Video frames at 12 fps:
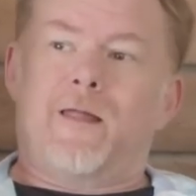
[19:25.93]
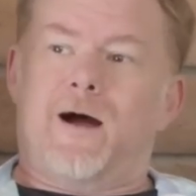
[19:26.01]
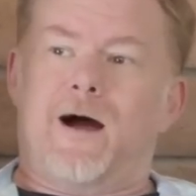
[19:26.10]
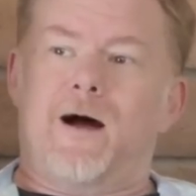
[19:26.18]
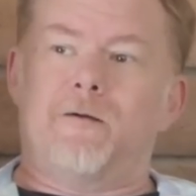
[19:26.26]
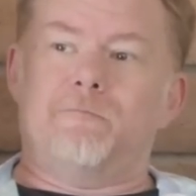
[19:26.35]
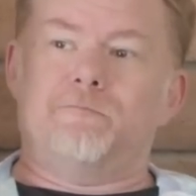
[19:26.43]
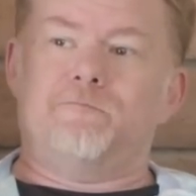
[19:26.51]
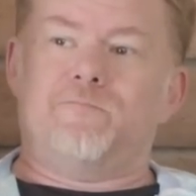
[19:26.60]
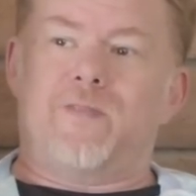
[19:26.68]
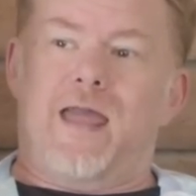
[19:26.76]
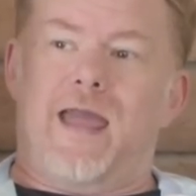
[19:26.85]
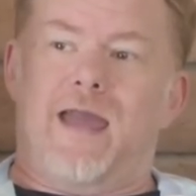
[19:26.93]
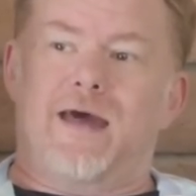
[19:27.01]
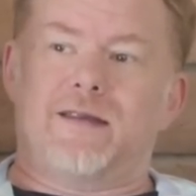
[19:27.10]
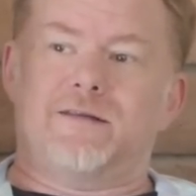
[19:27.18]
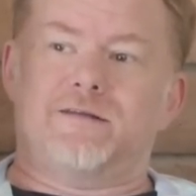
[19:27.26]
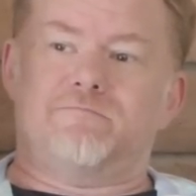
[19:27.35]

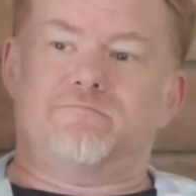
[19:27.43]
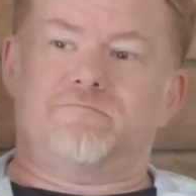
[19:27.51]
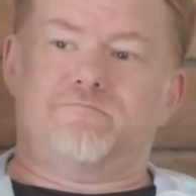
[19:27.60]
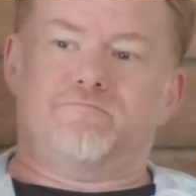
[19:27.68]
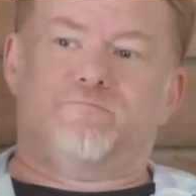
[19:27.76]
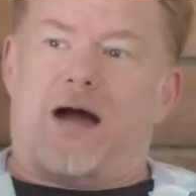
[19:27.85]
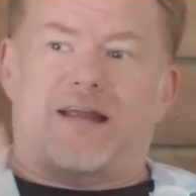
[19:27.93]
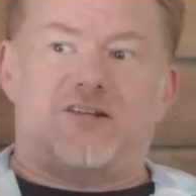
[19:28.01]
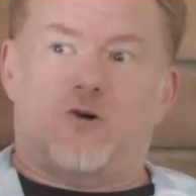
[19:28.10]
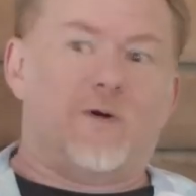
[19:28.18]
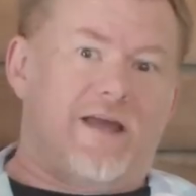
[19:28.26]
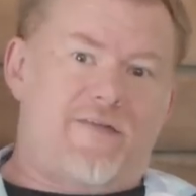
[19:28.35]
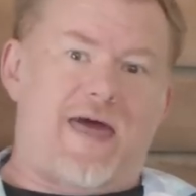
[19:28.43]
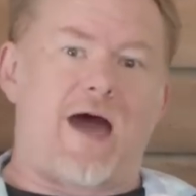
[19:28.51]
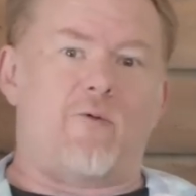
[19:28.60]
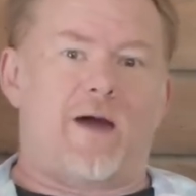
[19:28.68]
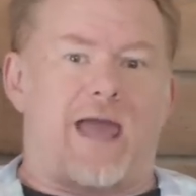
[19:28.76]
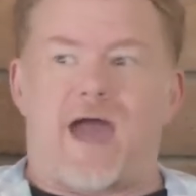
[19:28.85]
And by doing it
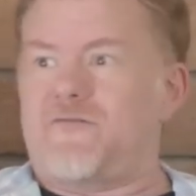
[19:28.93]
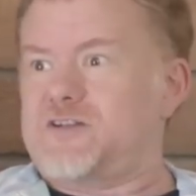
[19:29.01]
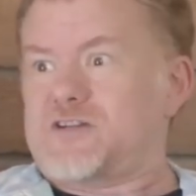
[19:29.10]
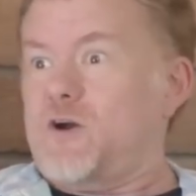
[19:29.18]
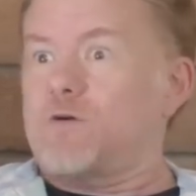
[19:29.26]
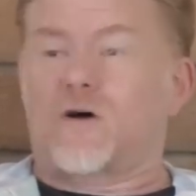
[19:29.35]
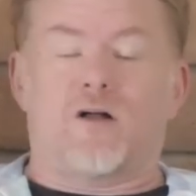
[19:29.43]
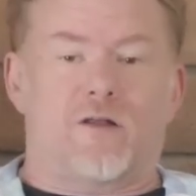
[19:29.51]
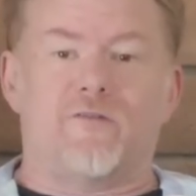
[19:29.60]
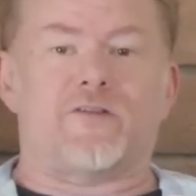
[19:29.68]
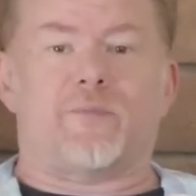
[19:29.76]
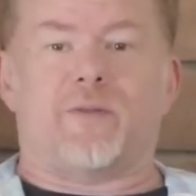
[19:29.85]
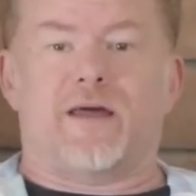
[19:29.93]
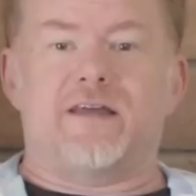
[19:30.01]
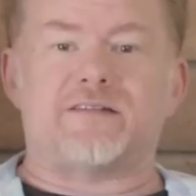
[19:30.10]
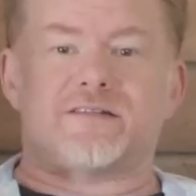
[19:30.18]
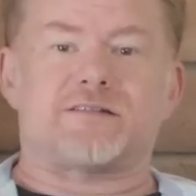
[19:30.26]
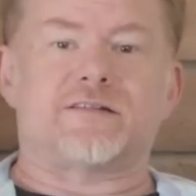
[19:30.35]
that way, have it shown all over the
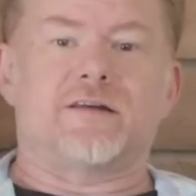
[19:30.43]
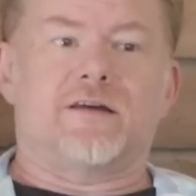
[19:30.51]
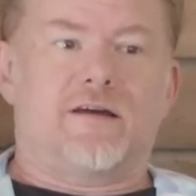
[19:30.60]
place,